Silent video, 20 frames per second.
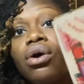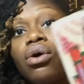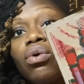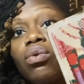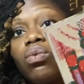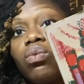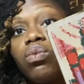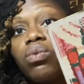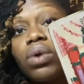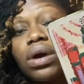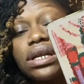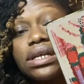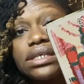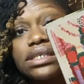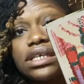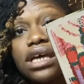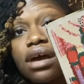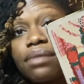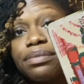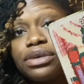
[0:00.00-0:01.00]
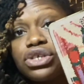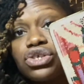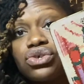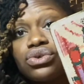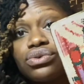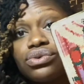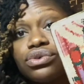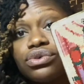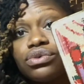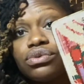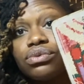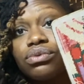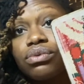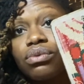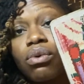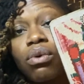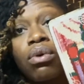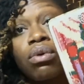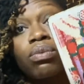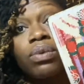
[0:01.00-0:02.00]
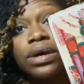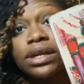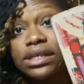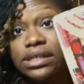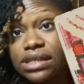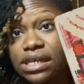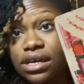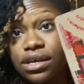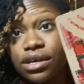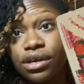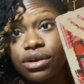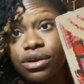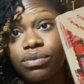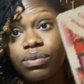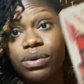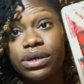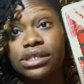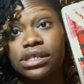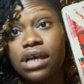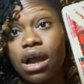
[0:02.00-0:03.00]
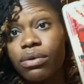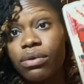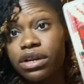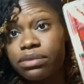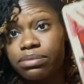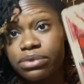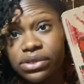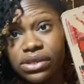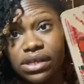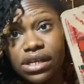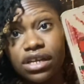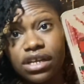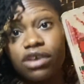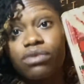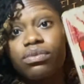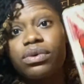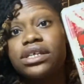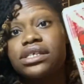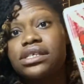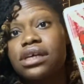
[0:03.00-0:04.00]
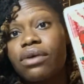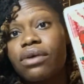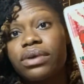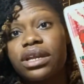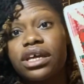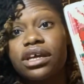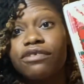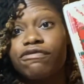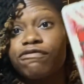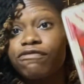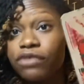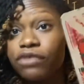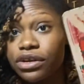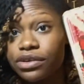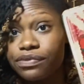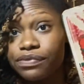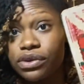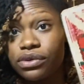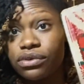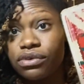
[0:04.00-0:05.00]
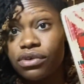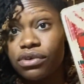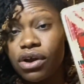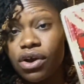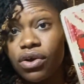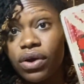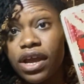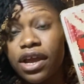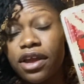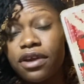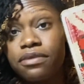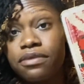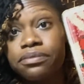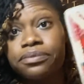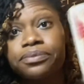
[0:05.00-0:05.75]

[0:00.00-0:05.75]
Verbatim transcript: what is coming to you or what is here, what is already presented, what is already in front of you. Okay.